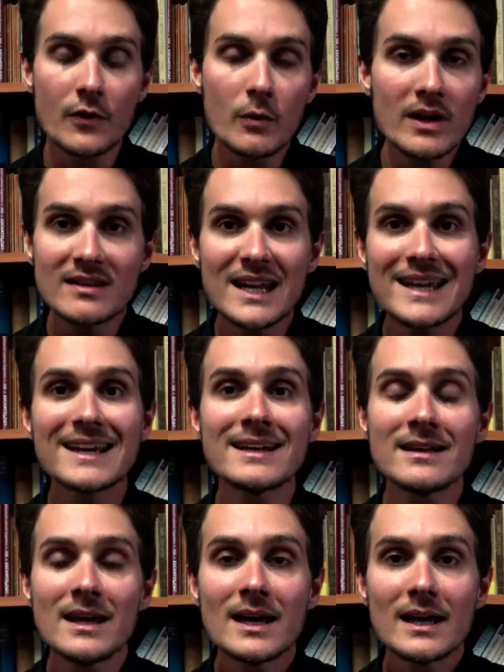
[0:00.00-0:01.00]
The word
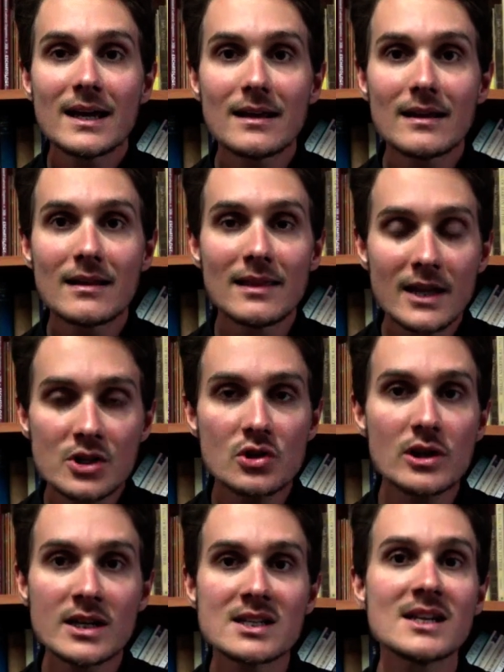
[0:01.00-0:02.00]
deacon
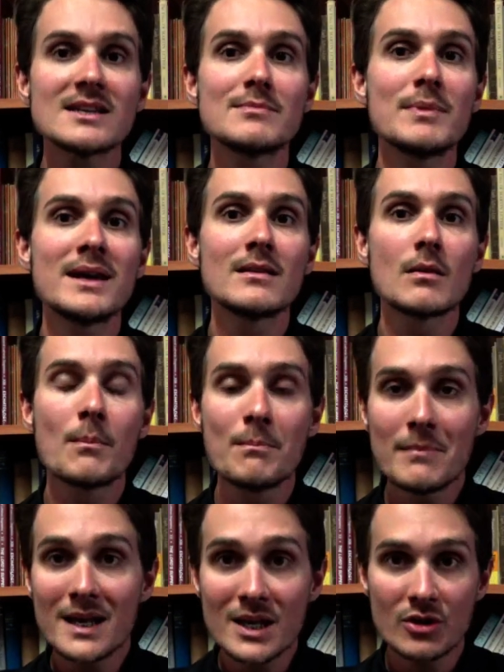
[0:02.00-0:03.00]
literally just means
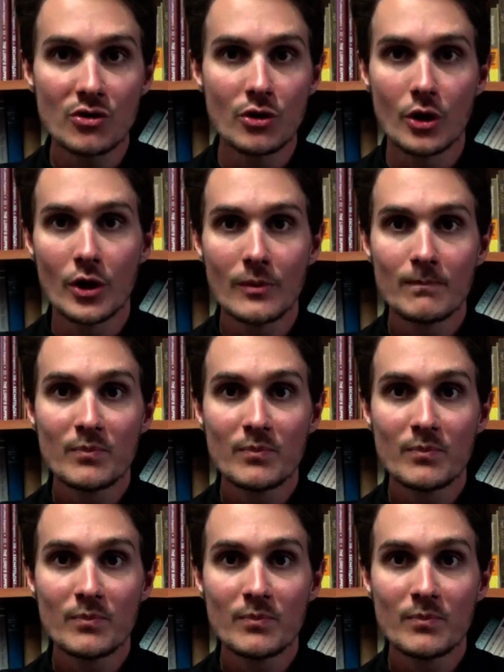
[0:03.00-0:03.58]
minister,